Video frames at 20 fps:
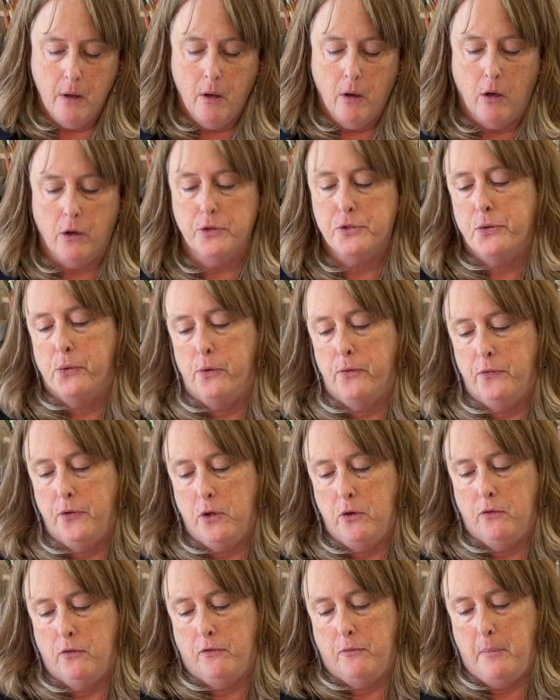Also, if
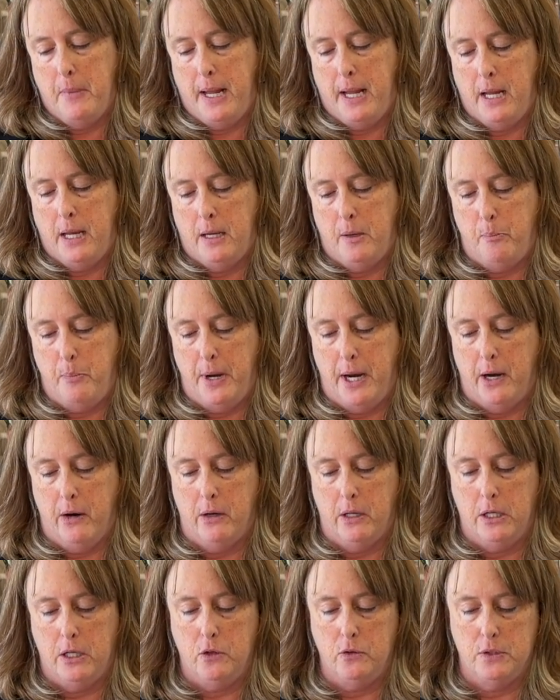you've made a
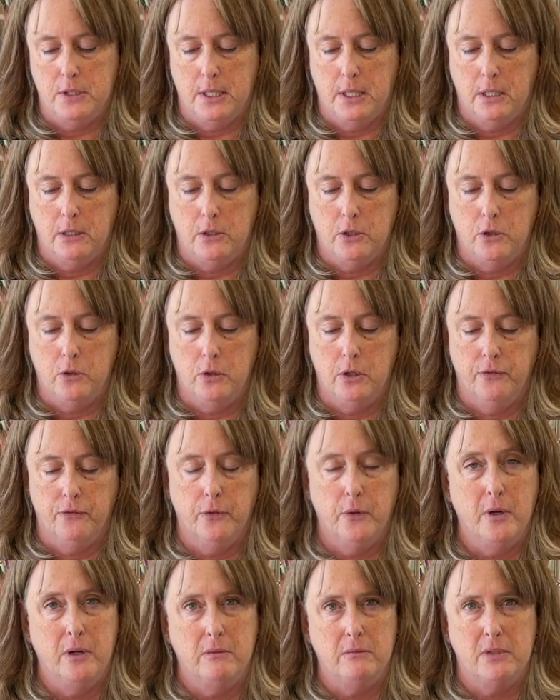Baren using 2
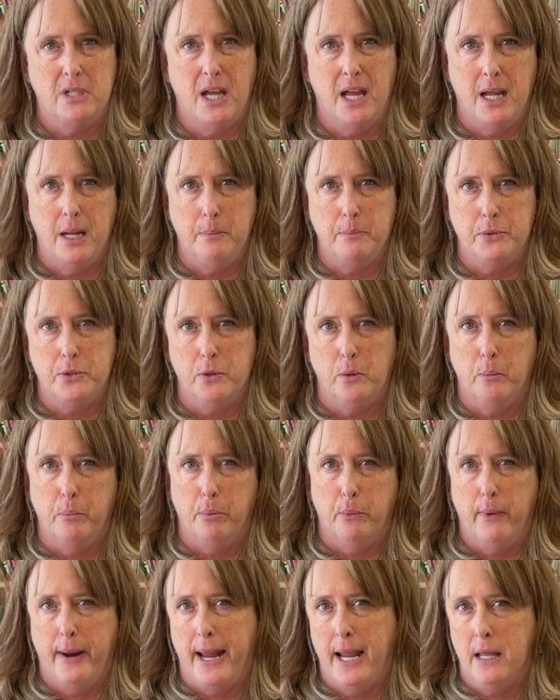different types or
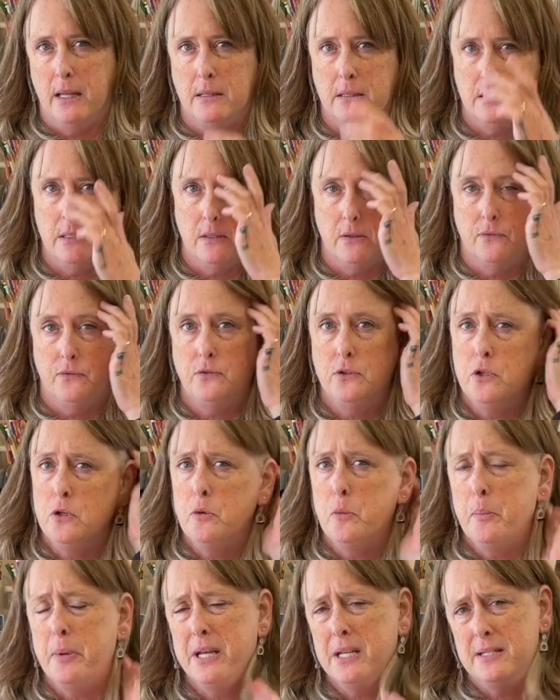brands of
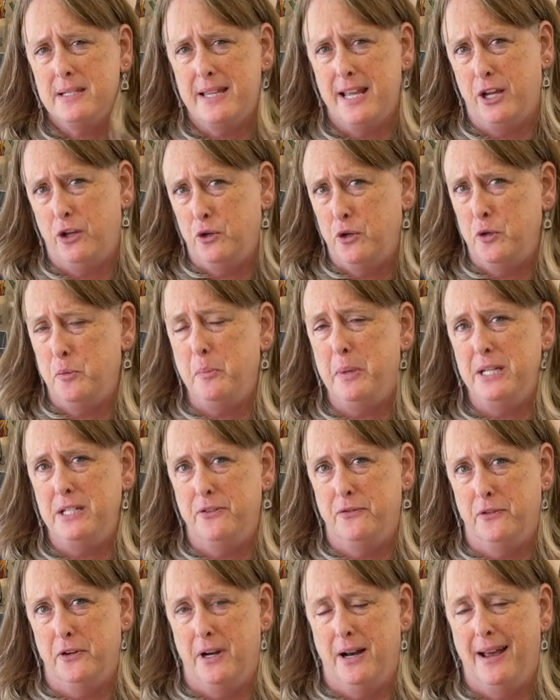toothpicks, they could be
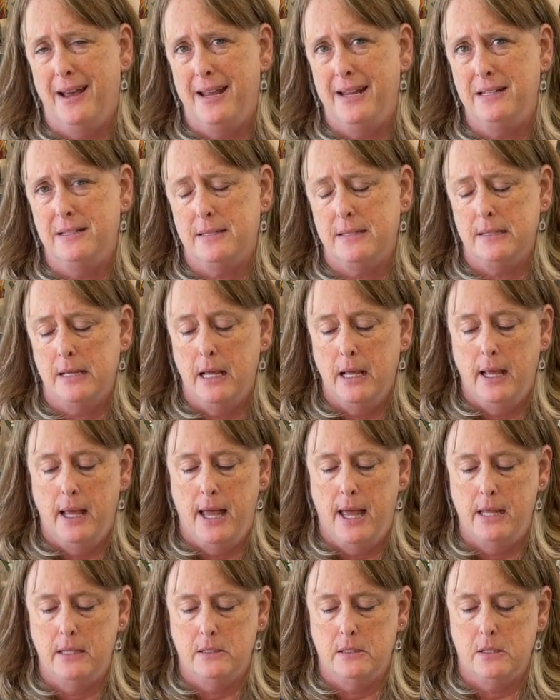different heights,
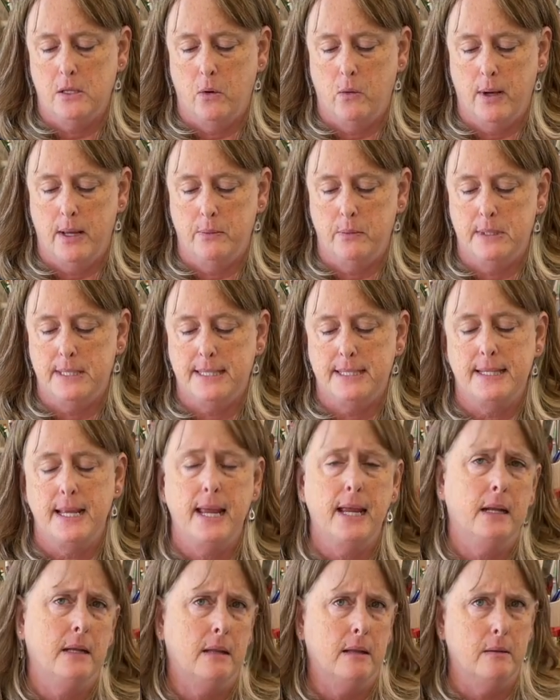and so I would
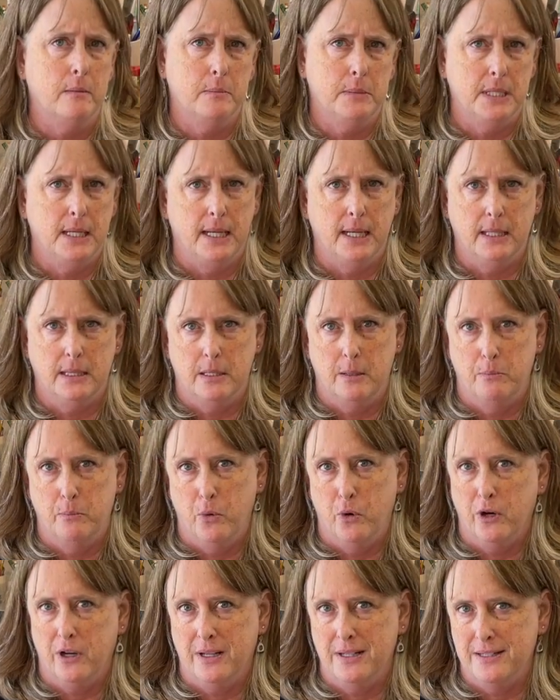sand them to get them
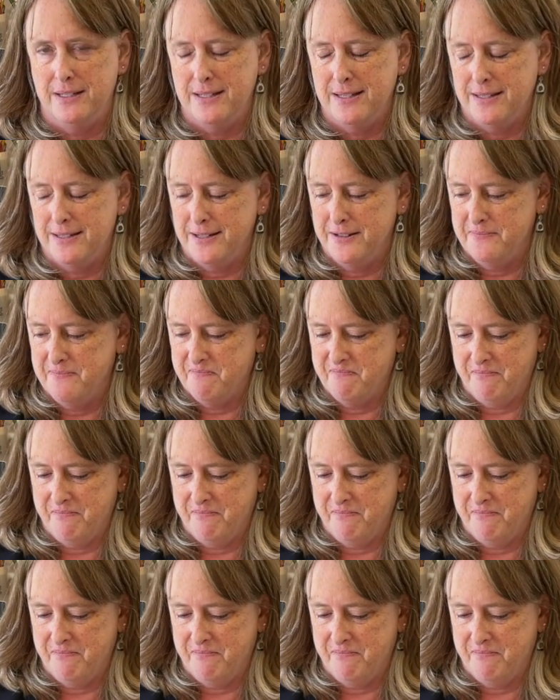more consistent.